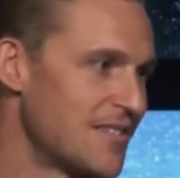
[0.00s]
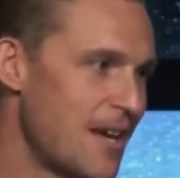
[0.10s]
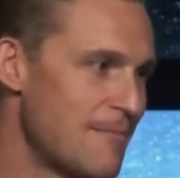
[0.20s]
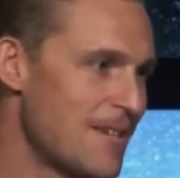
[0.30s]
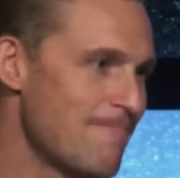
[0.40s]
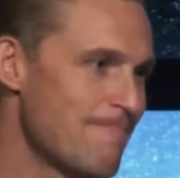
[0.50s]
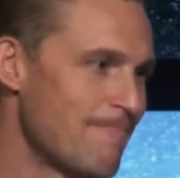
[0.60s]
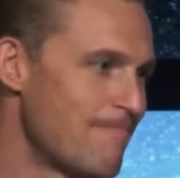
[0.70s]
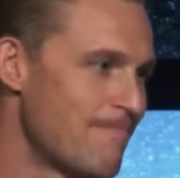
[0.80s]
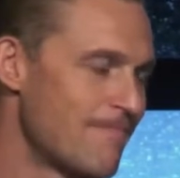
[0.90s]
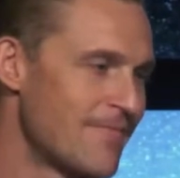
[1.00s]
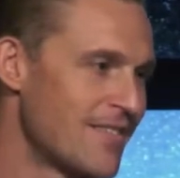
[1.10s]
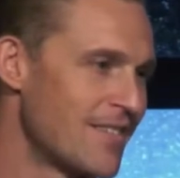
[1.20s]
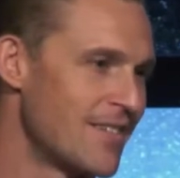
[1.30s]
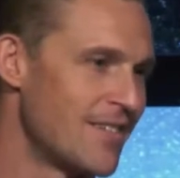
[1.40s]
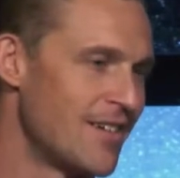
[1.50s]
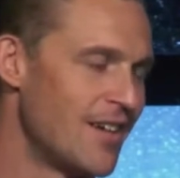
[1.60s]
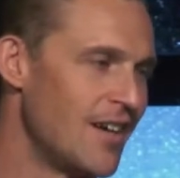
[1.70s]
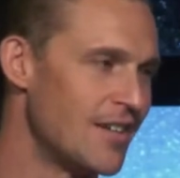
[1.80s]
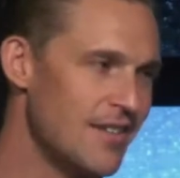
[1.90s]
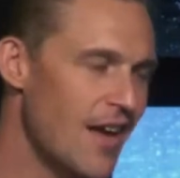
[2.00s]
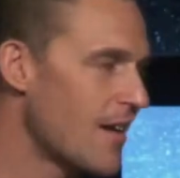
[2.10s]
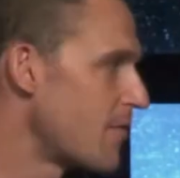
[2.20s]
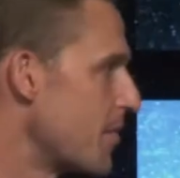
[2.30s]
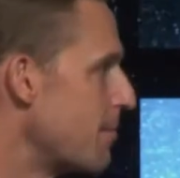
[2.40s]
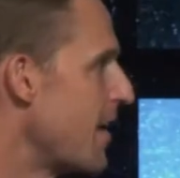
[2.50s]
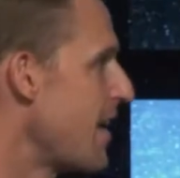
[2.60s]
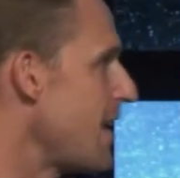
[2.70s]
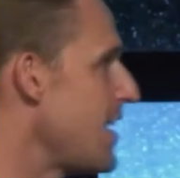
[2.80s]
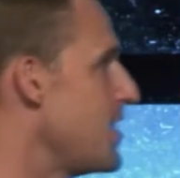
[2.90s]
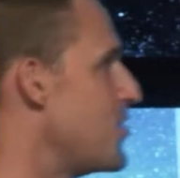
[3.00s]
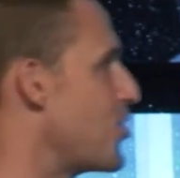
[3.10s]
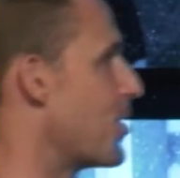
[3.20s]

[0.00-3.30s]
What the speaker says: Amen? None of them ease your